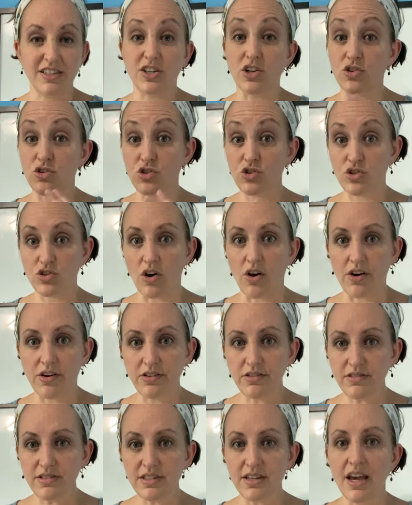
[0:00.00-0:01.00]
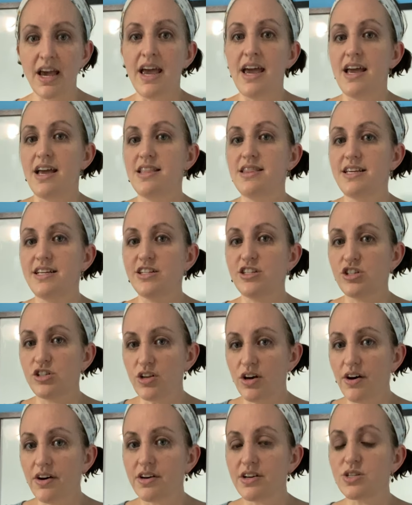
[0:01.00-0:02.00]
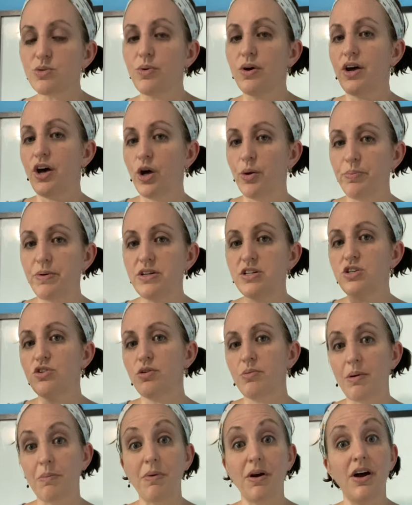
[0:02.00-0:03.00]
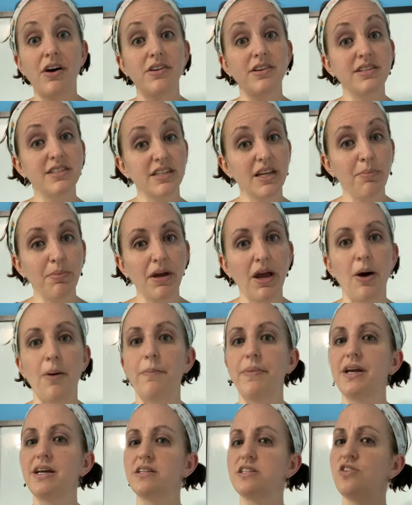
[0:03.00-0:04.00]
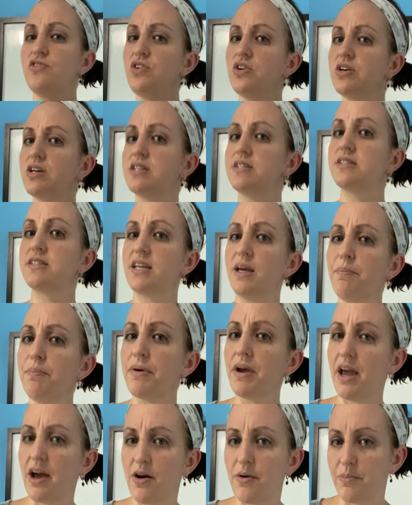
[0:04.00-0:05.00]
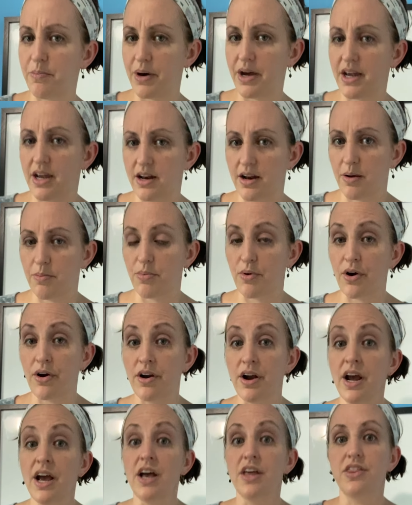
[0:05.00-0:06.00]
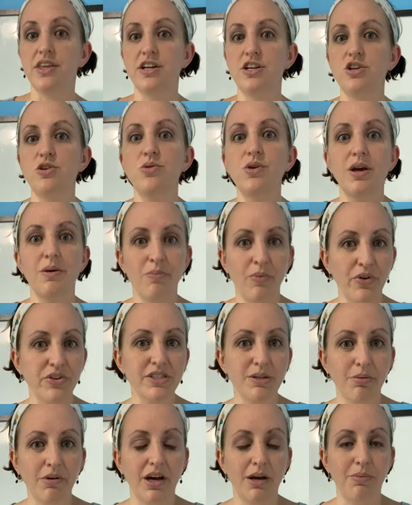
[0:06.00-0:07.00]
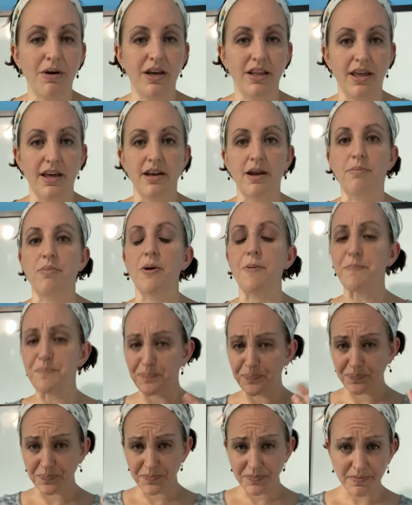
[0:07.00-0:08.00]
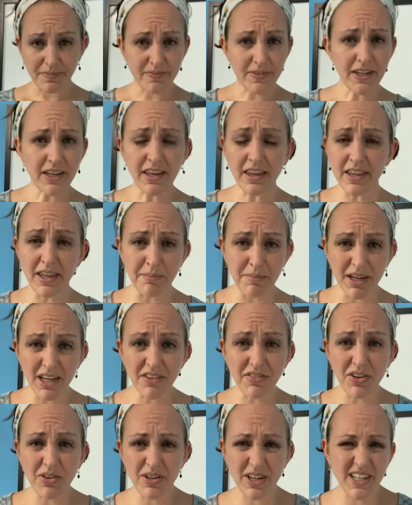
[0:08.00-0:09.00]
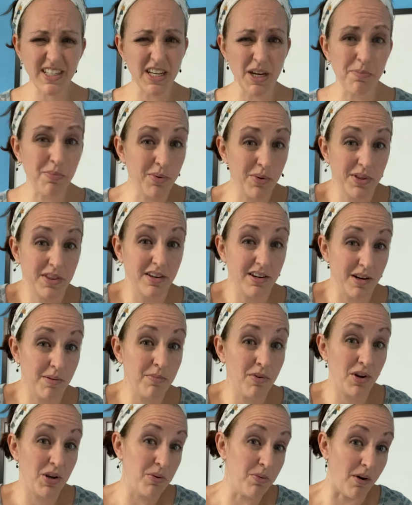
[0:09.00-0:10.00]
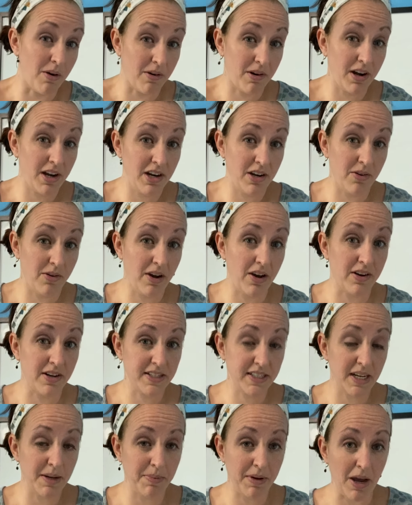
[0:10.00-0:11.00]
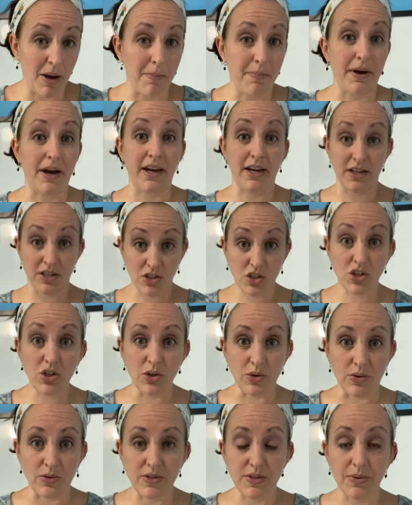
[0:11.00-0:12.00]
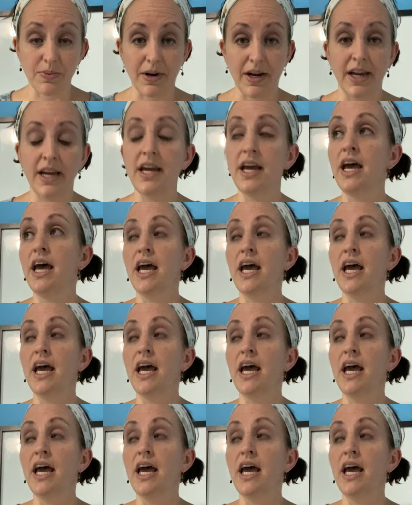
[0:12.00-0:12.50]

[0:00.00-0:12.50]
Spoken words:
There's songs, and these songs will help you to remember how to skip count, because if you can skip count by a number, then you can multiply by that number. Let me give you an example with a number you already know how to skip count by, 2s, right?